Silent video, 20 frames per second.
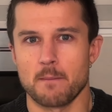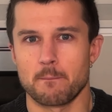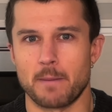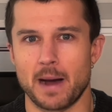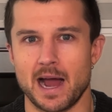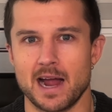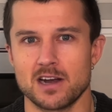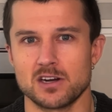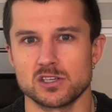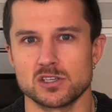
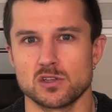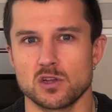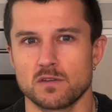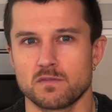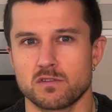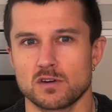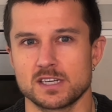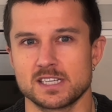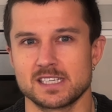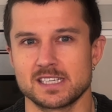buyers look
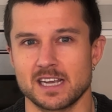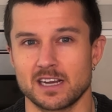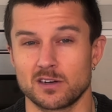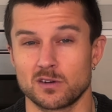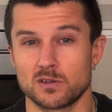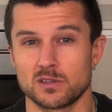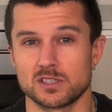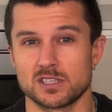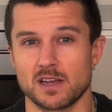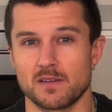for
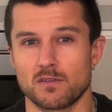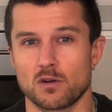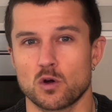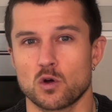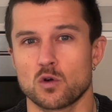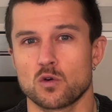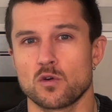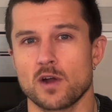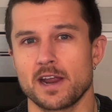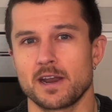signals of
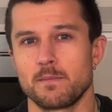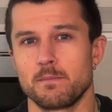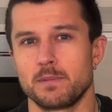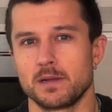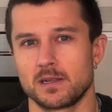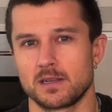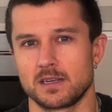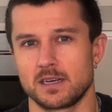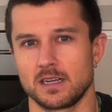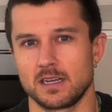
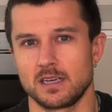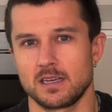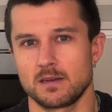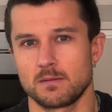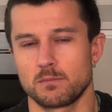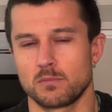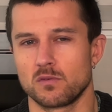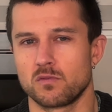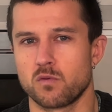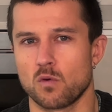credibility
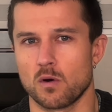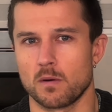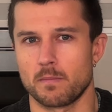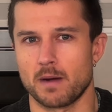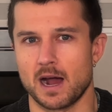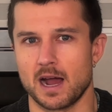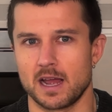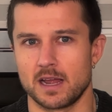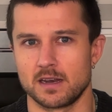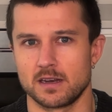before
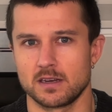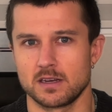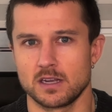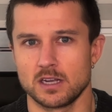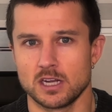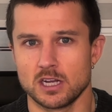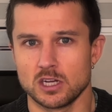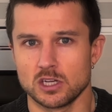buying.